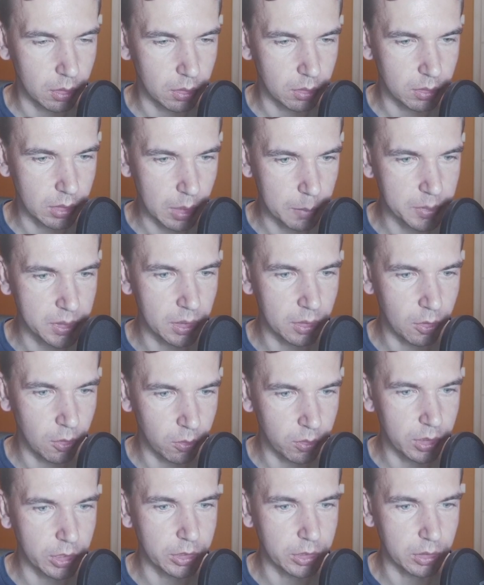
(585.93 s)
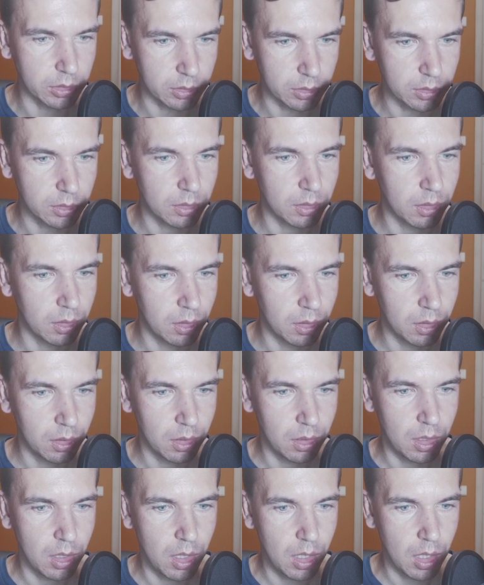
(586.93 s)
terms and conditions,
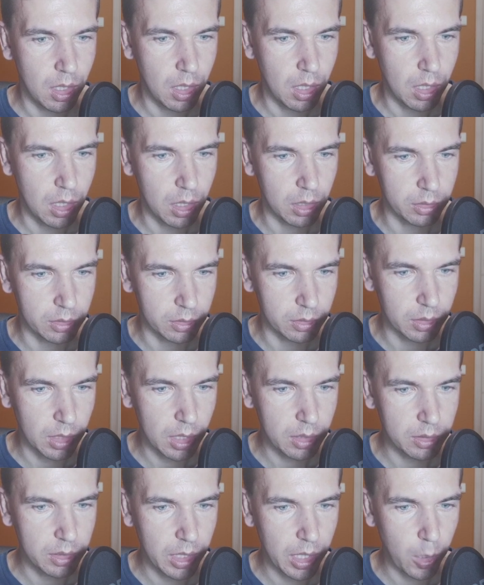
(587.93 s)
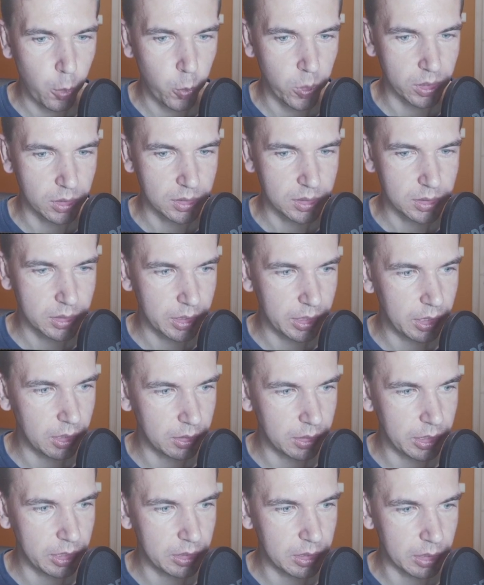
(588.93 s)
and that they will still
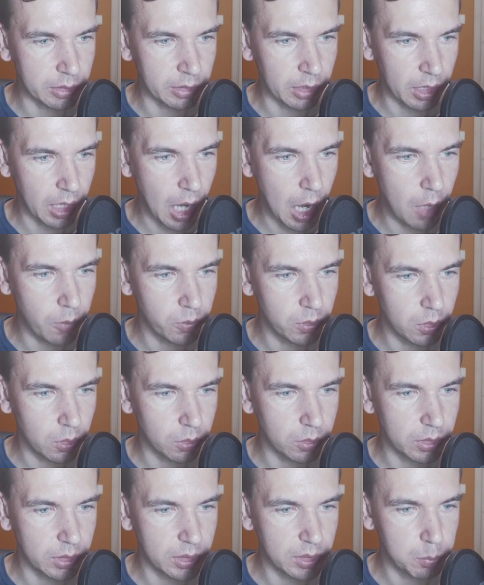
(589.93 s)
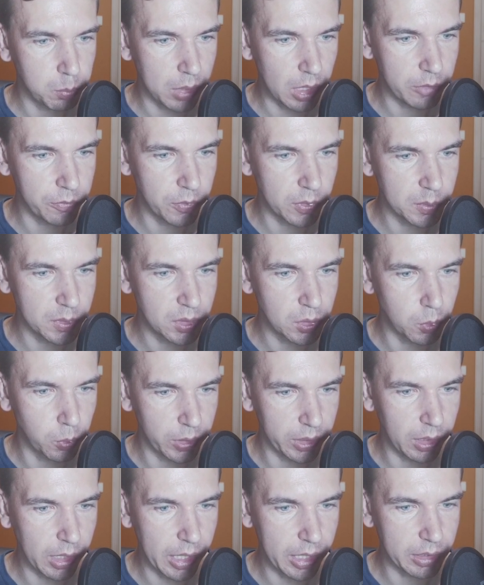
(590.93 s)
need an account on these platforms to
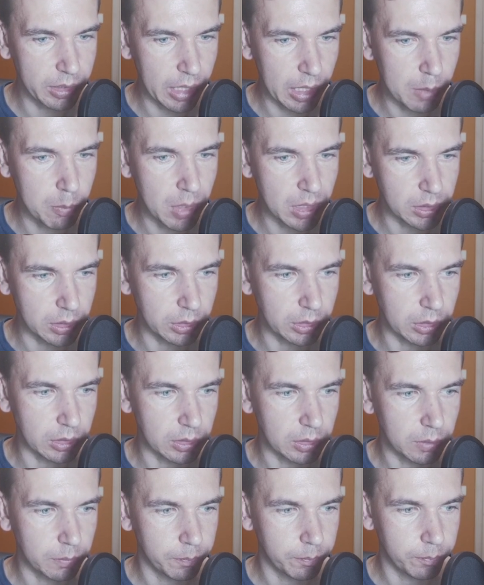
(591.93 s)
relay their messages.